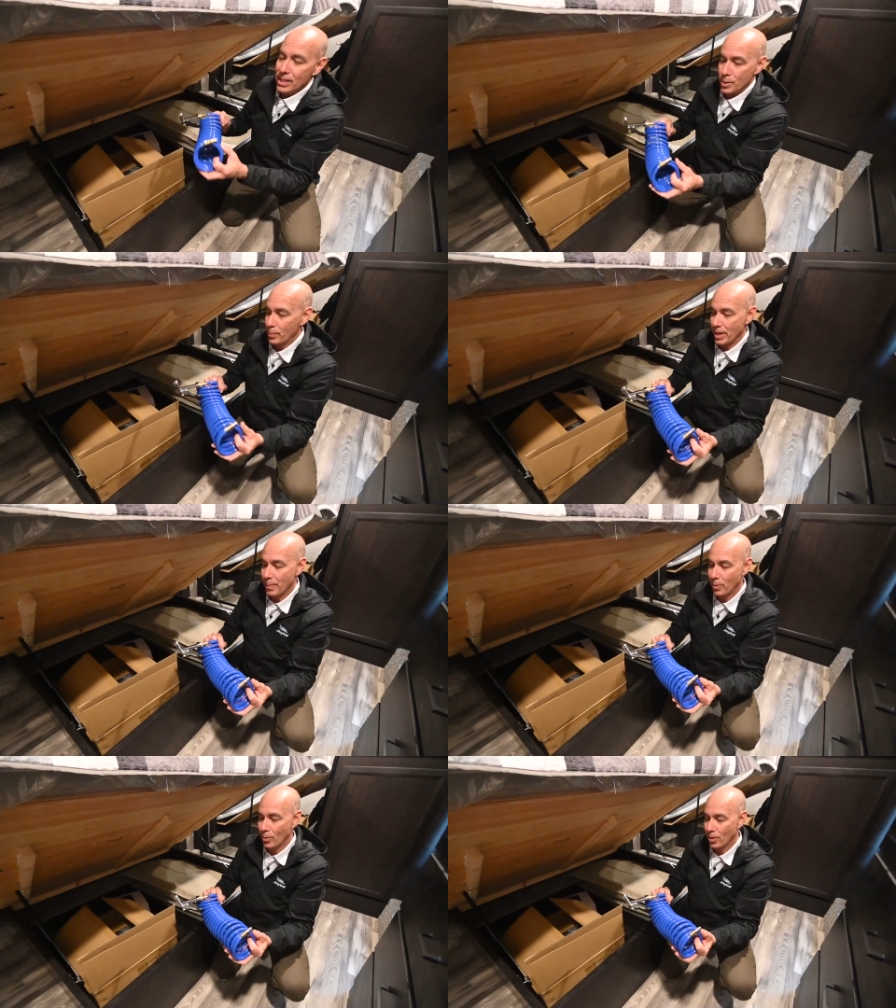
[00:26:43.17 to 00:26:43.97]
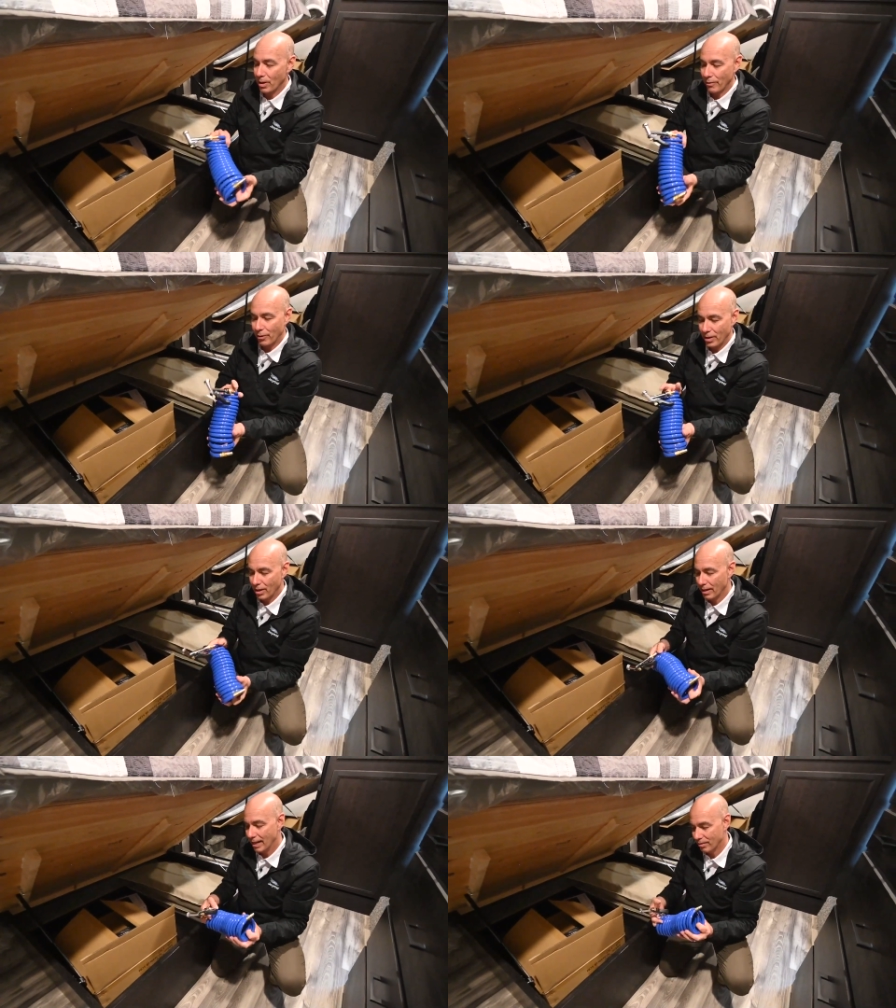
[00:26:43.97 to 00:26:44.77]
spray port for
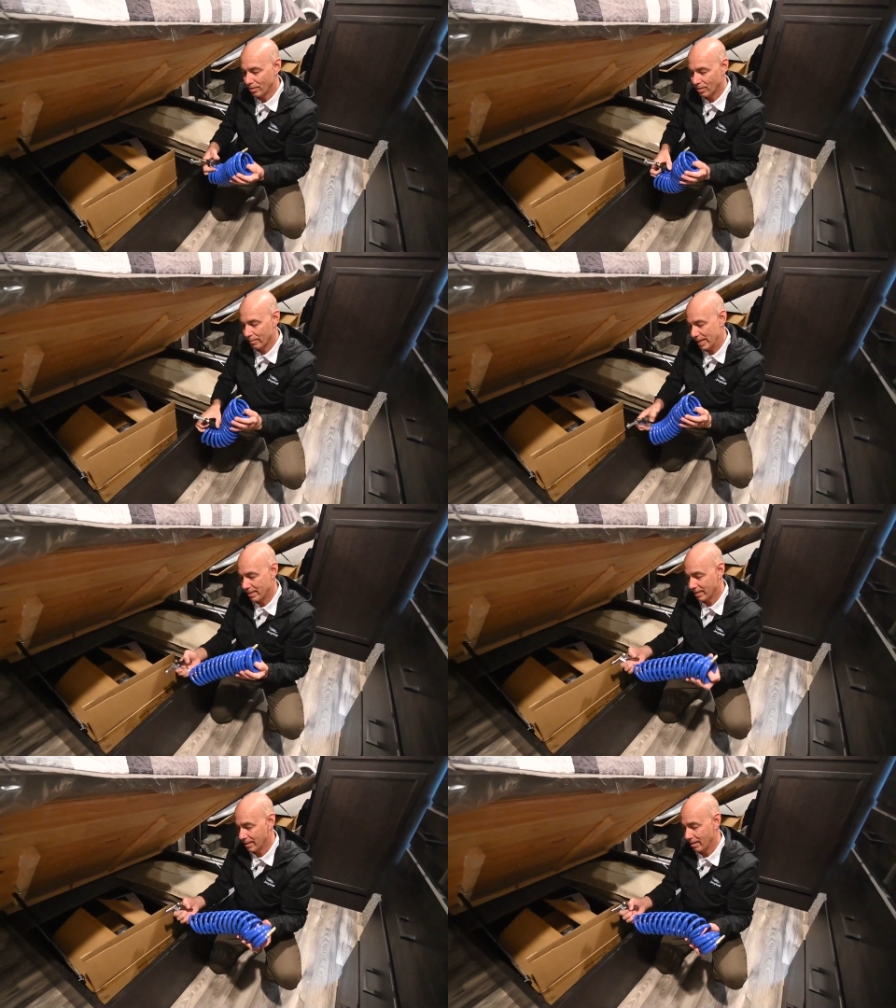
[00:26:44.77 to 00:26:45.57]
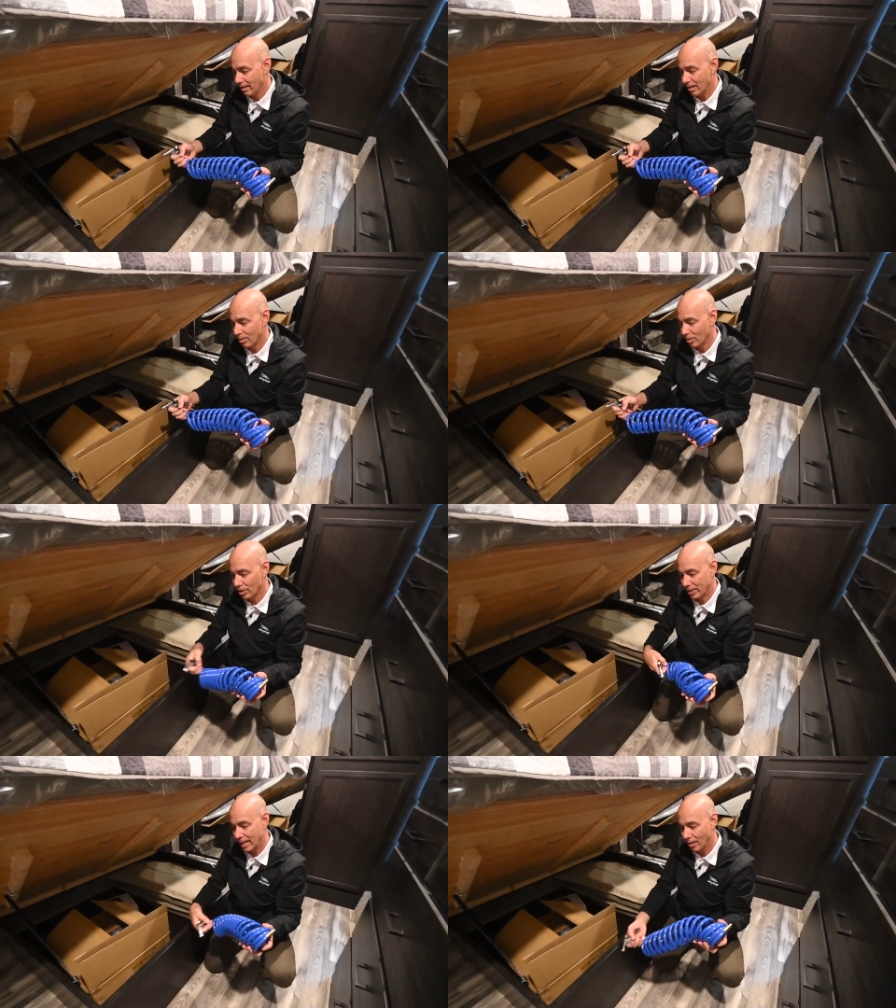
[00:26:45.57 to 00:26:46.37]
your outdoor, basically your outdoor
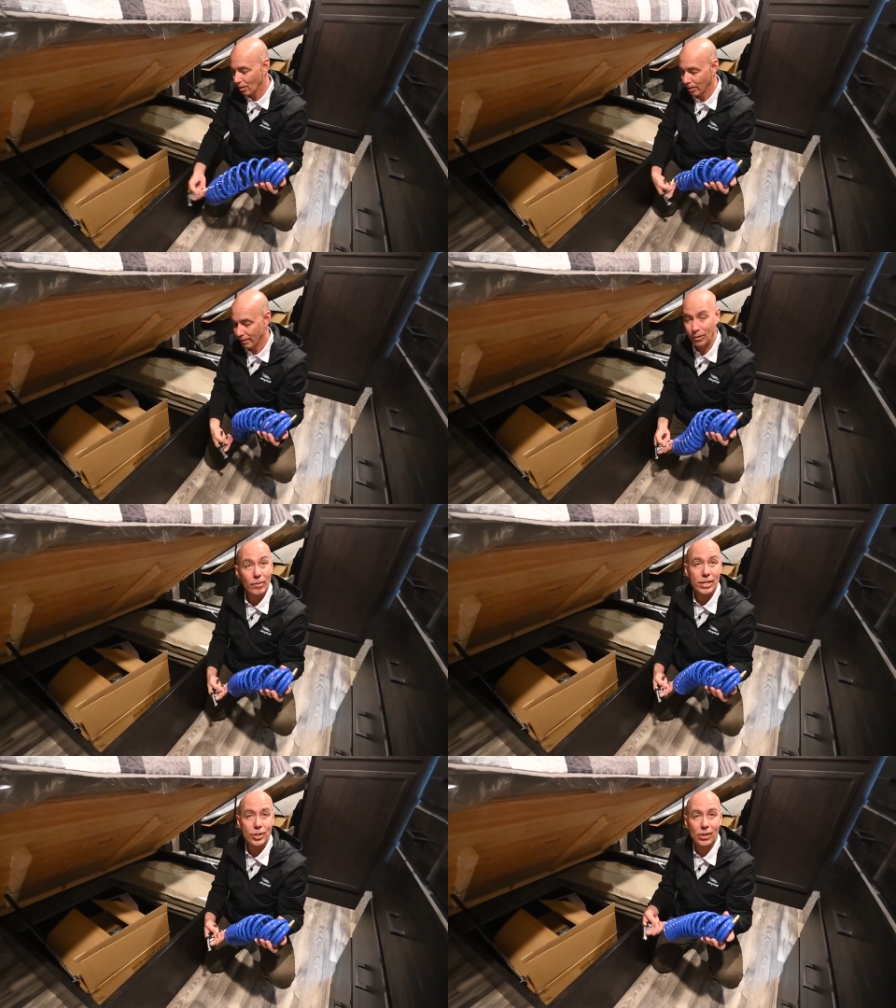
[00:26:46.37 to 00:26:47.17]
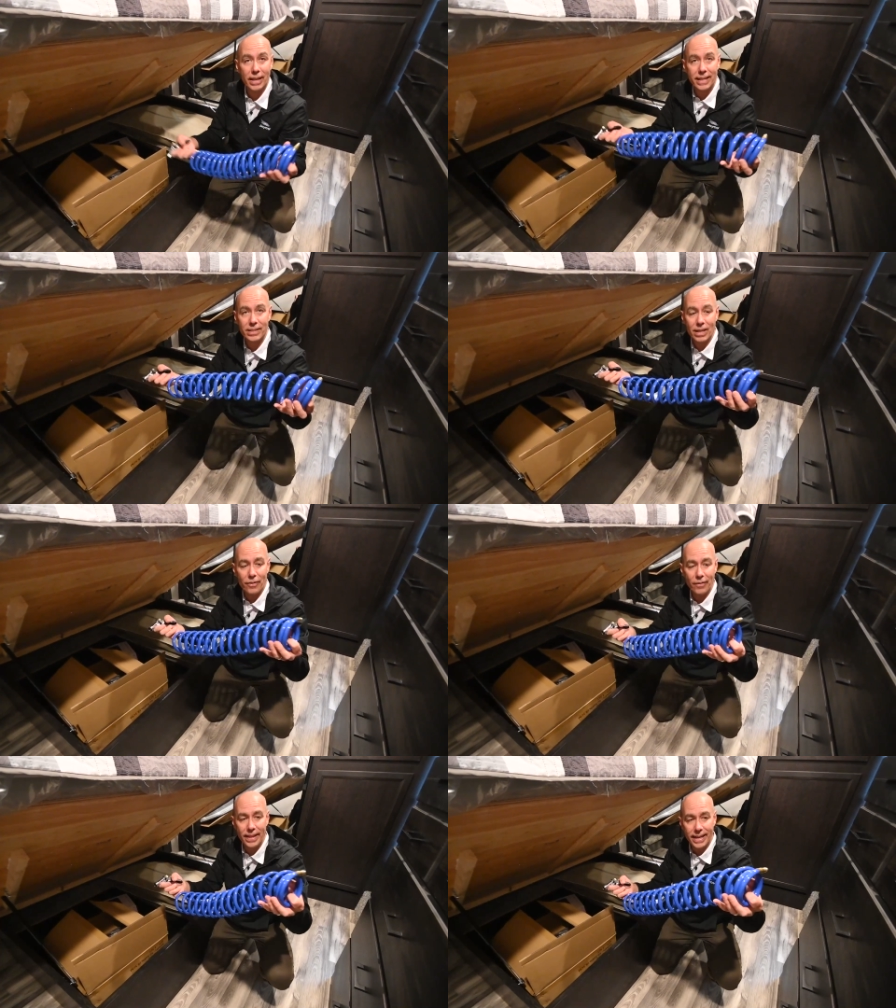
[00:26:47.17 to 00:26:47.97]
shower. You rinse your legs
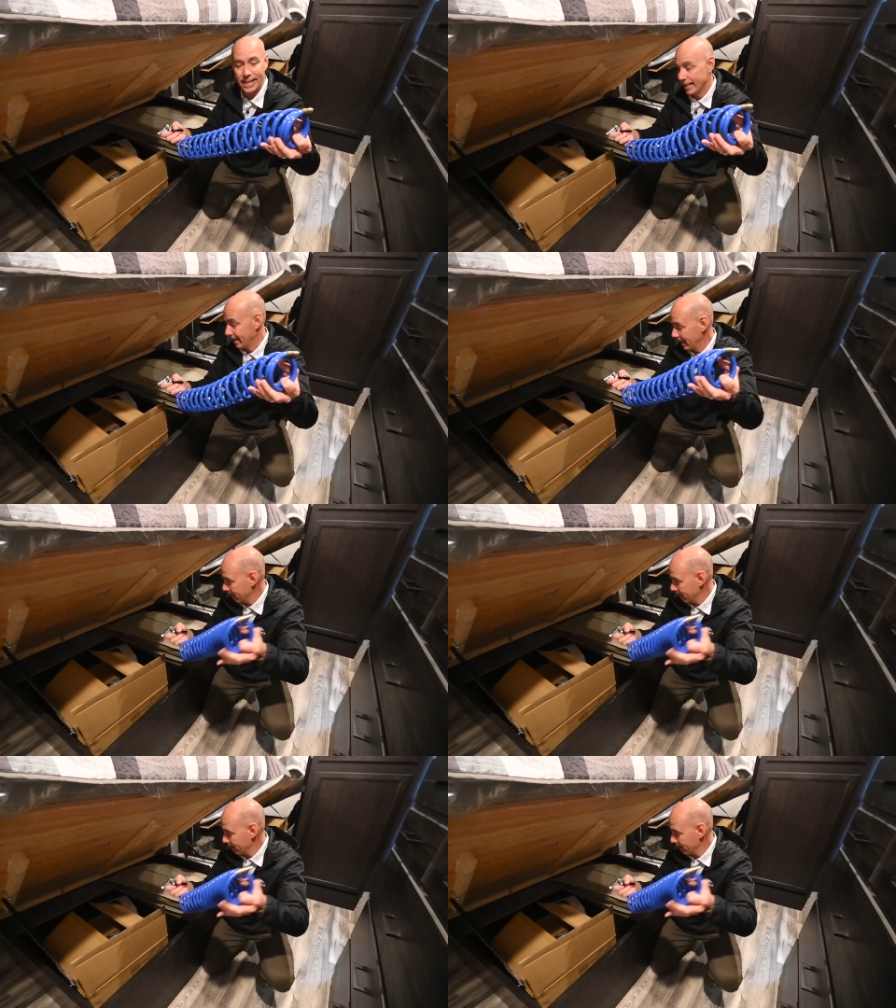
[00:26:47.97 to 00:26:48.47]
off and that kind of thing